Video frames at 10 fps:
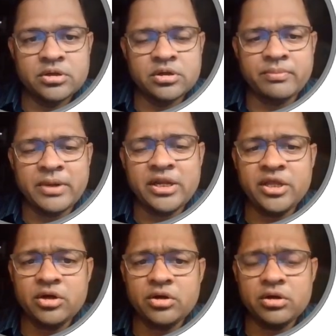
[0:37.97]

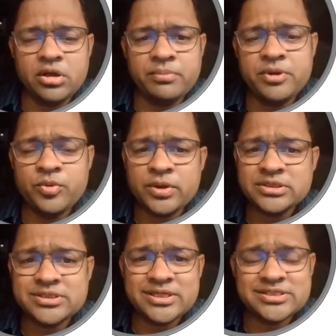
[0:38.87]
Normally,
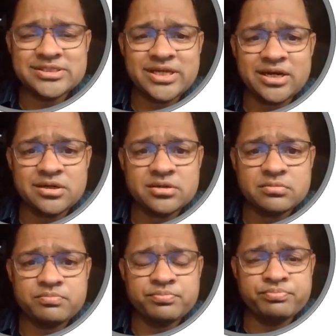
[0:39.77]
everyone says that
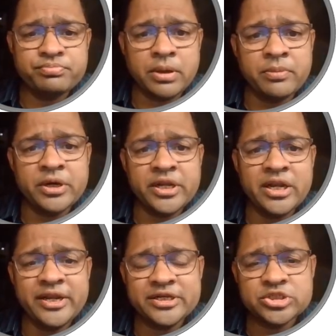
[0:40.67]
poverty
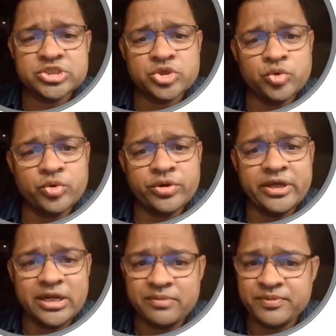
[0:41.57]
leads to
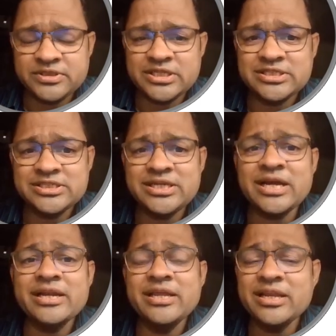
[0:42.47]
inefficiency
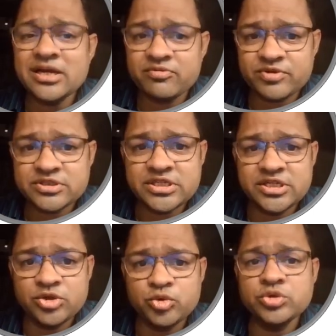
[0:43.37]
and
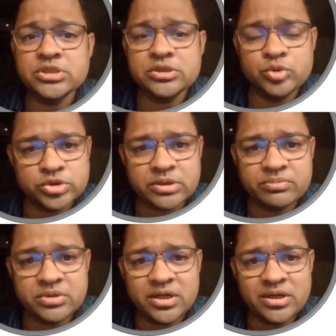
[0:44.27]
incapacity to do
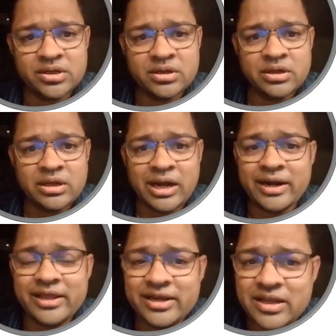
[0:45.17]
something,
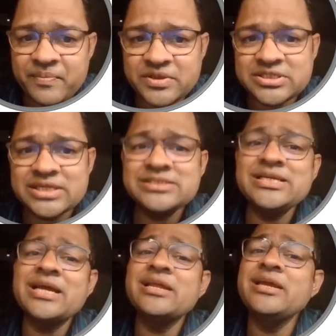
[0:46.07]
and
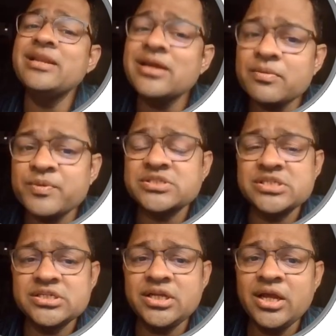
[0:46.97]
inefficiency and
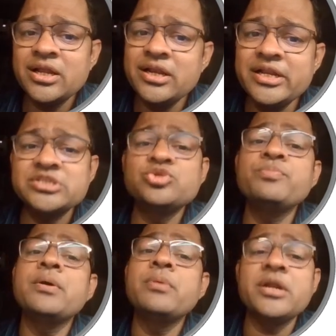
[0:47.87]
incapacity leads
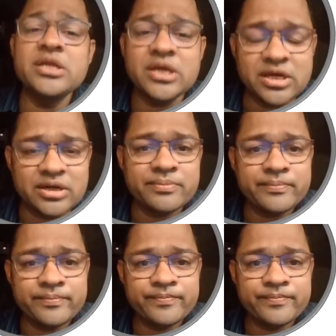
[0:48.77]
to poverty again.